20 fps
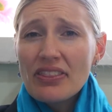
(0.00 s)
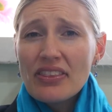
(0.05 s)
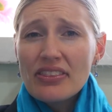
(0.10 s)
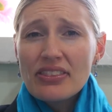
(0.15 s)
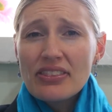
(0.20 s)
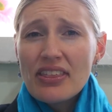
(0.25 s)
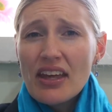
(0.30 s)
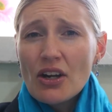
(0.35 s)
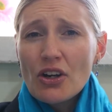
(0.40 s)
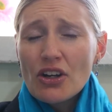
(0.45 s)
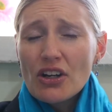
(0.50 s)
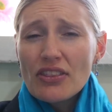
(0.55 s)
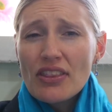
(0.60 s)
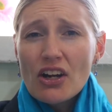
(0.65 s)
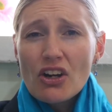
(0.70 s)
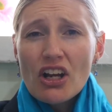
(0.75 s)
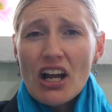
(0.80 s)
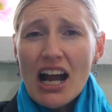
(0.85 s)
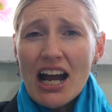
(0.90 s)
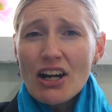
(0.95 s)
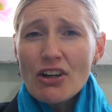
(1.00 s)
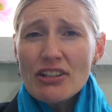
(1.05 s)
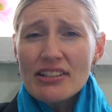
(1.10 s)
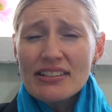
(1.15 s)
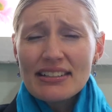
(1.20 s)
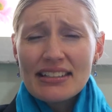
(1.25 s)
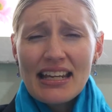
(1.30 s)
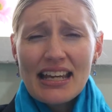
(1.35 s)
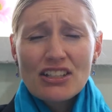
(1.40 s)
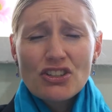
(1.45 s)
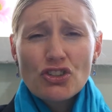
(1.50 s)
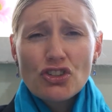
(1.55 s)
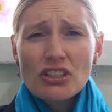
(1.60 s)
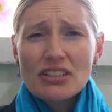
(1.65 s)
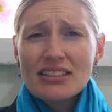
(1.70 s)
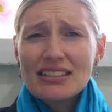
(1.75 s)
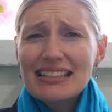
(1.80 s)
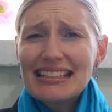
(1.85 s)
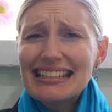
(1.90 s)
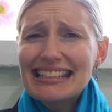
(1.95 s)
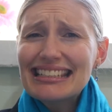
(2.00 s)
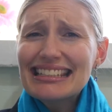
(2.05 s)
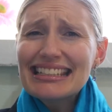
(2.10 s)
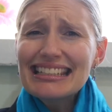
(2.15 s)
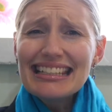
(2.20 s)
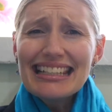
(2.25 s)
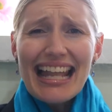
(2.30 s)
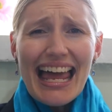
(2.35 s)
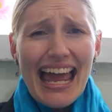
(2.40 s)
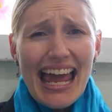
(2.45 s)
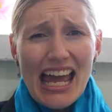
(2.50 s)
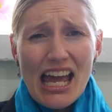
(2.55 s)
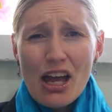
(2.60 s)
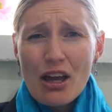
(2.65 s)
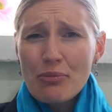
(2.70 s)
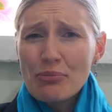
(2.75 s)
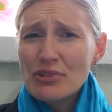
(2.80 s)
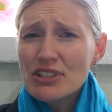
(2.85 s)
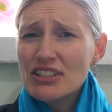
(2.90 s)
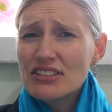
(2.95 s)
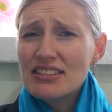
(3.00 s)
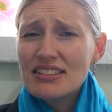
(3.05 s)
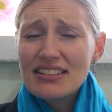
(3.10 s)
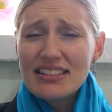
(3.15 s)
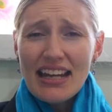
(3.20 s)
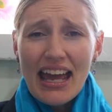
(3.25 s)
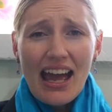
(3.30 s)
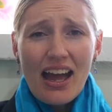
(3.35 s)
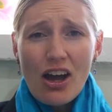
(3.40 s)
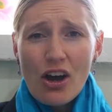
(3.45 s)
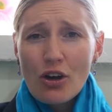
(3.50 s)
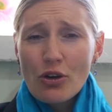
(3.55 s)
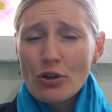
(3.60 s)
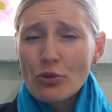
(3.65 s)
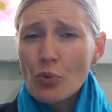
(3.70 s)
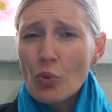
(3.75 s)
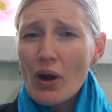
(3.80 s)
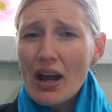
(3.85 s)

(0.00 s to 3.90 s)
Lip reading: Their currency has just slammed down,